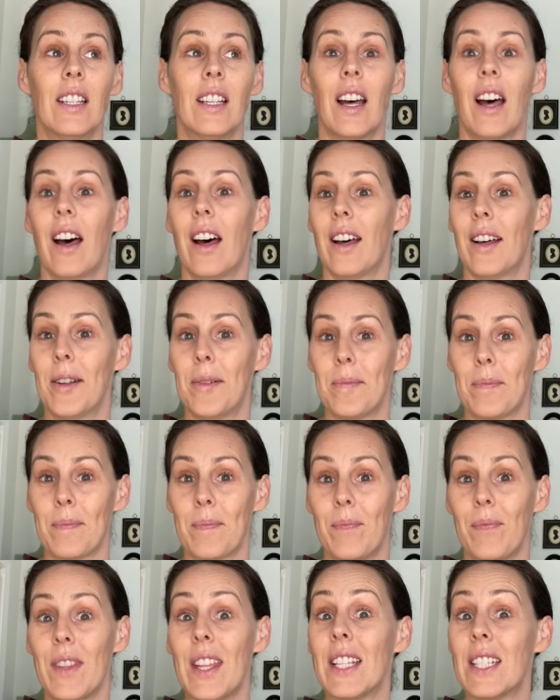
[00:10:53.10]
um,
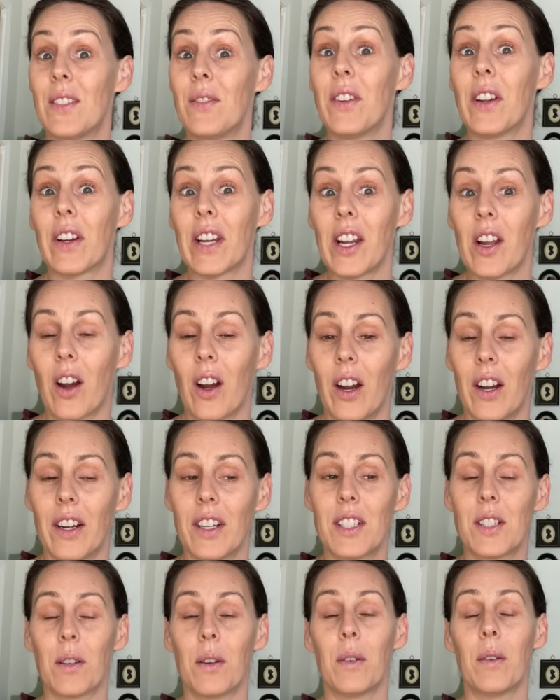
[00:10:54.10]
it's very hard.
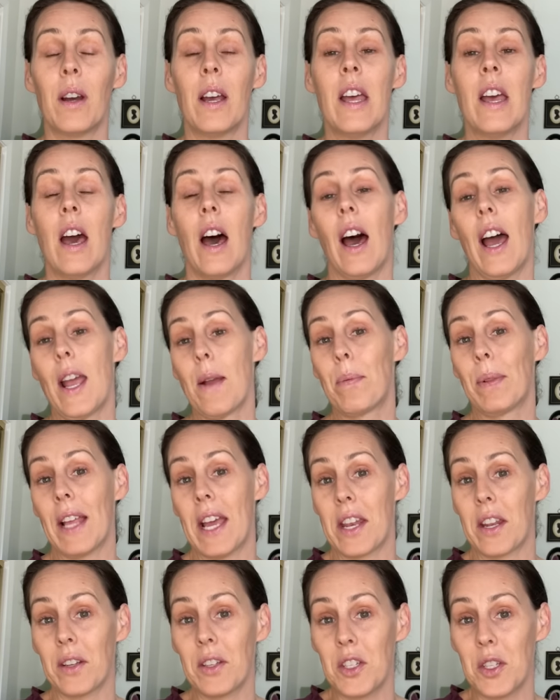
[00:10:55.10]
So I plan
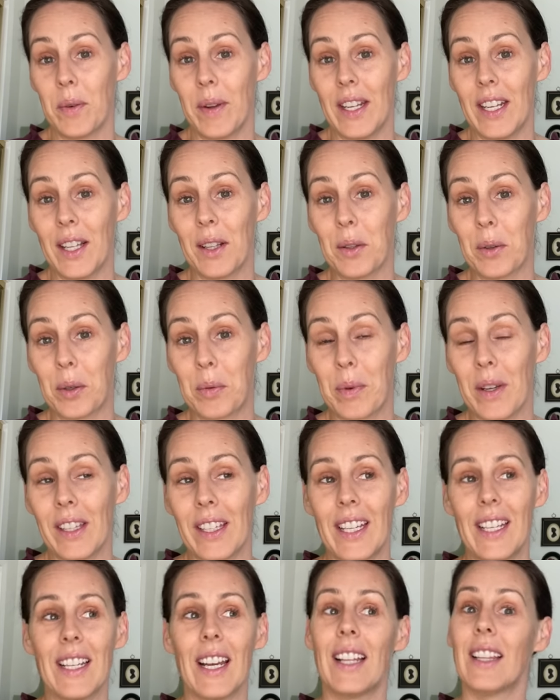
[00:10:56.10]
on doing it, Lord
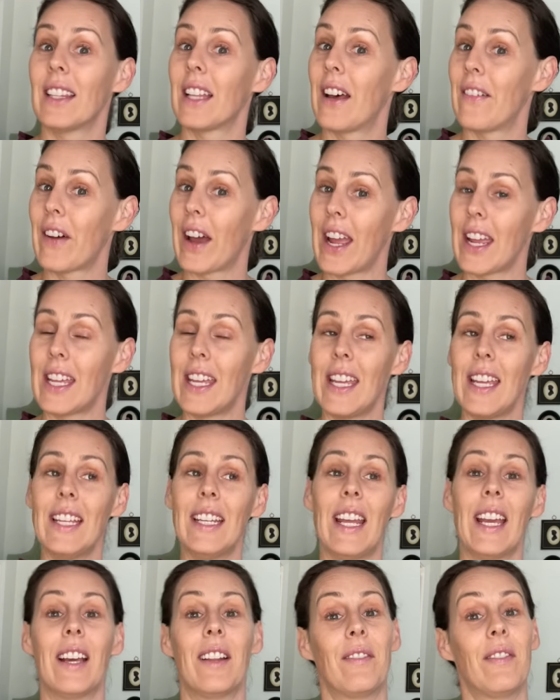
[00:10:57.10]
willing. I love hiking
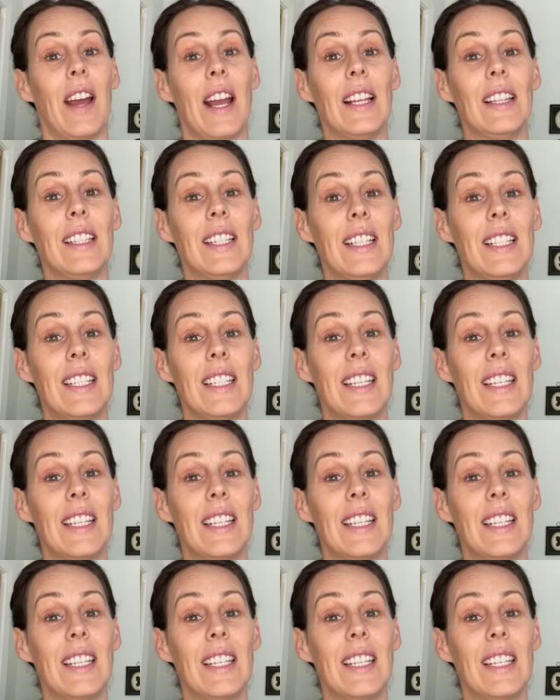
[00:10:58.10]
and Violet,